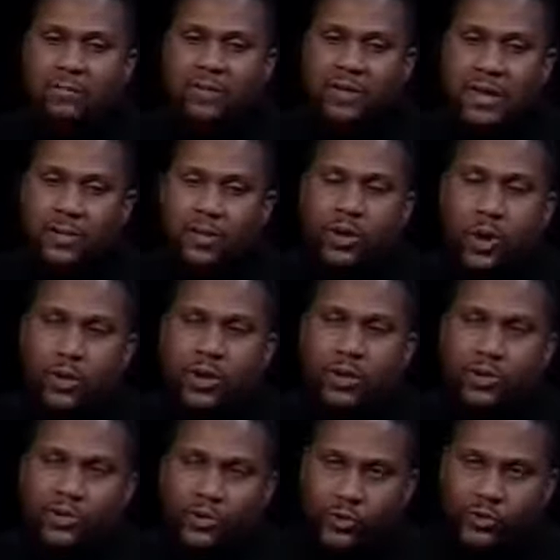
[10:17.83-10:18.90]
So I do it only
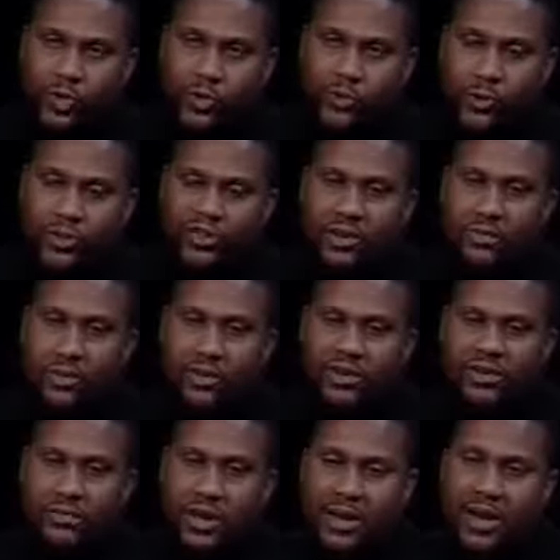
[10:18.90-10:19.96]
on Tuesday and Thursday
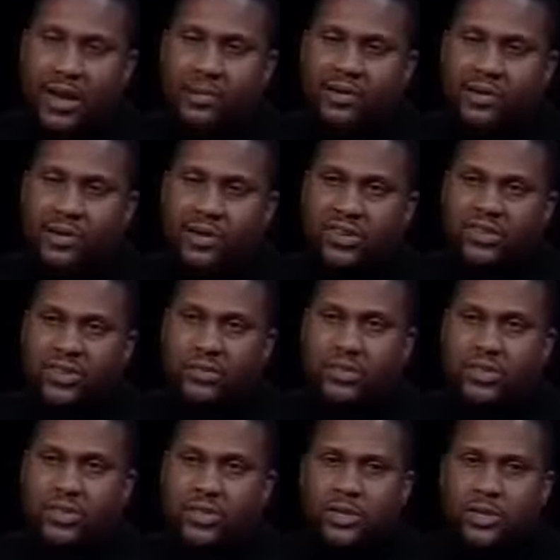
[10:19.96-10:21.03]
mornings. And my commentary is
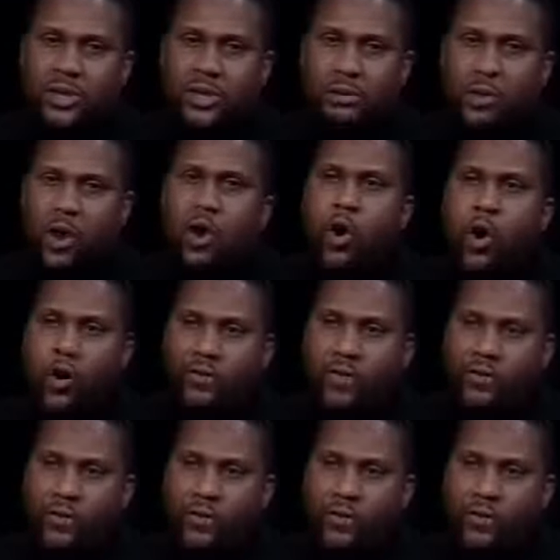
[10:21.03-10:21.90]
similar to Paul Harvey.